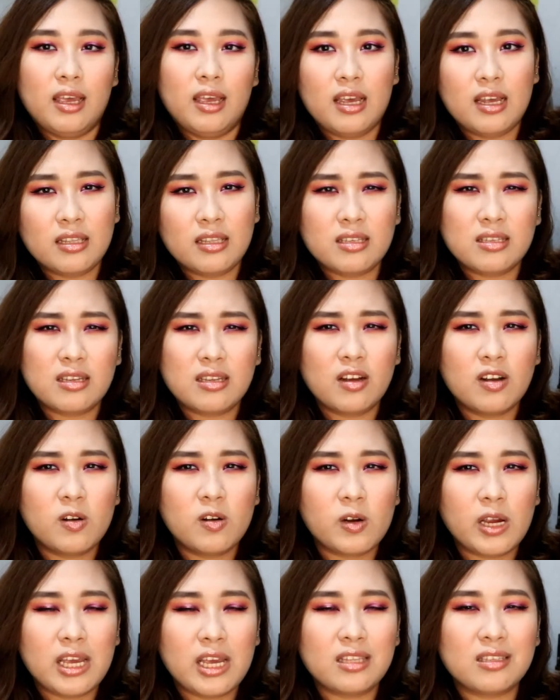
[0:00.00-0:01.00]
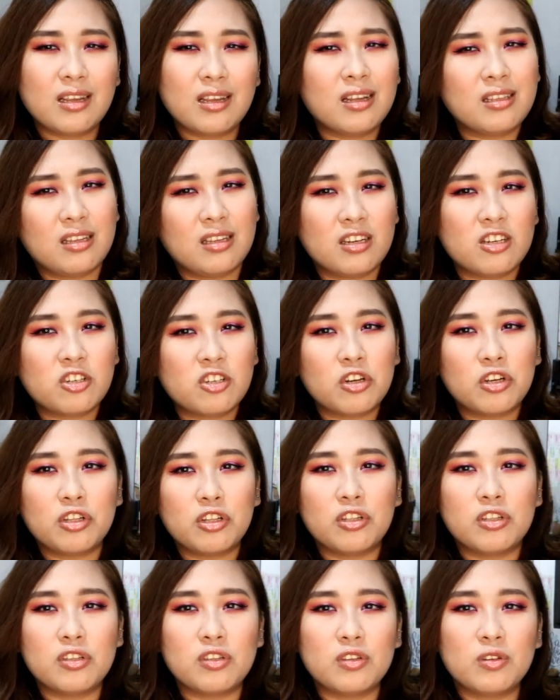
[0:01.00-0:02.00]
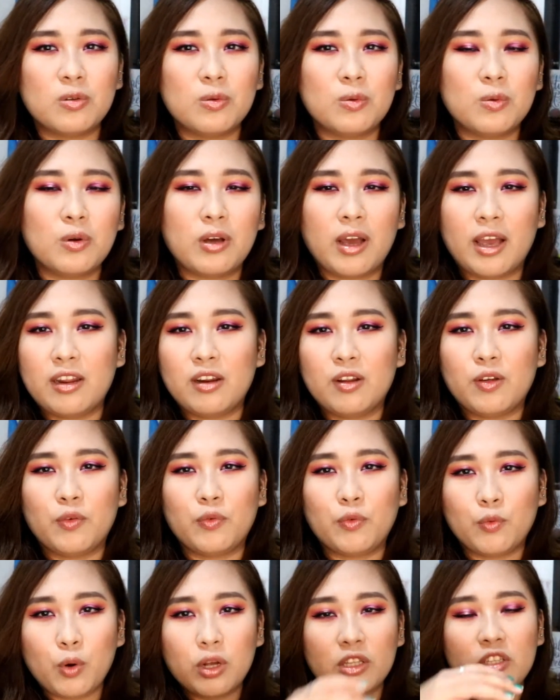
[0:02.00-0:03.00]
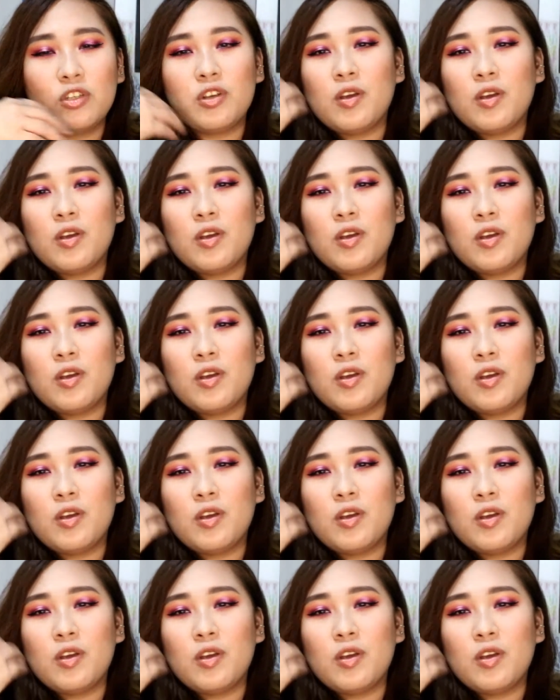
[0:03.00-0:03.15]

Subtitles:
it's a great addition to kind of what